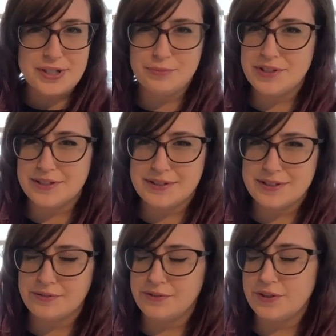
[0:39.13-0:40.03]
some reason it's
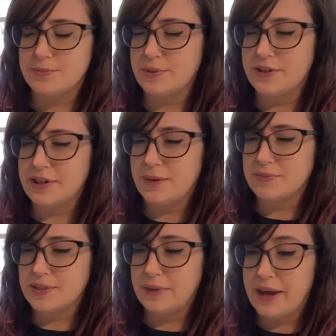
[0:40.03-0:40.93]
the first word that
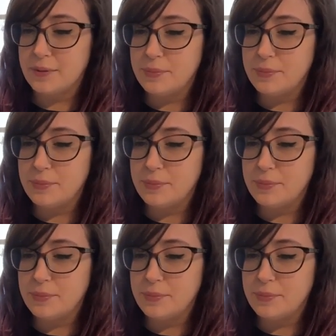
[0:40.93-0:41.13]
comes to my head.